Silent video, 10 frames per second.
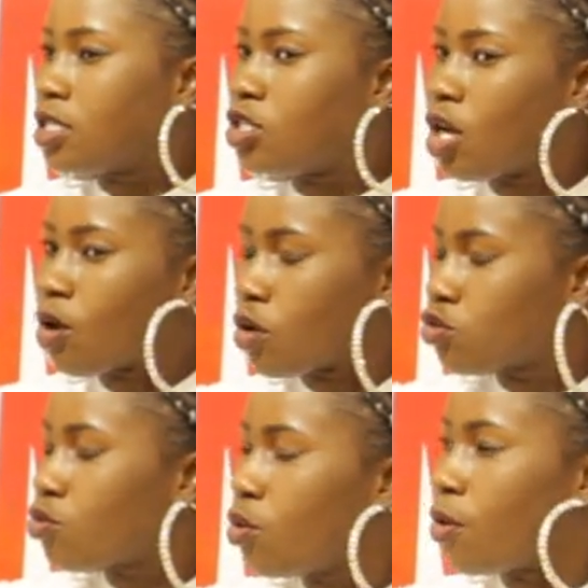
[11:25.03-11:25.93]
Dear
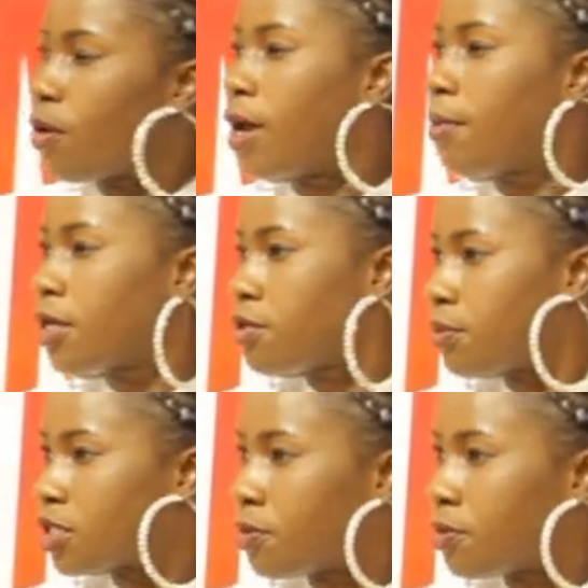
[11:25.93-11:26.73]
Coswo, my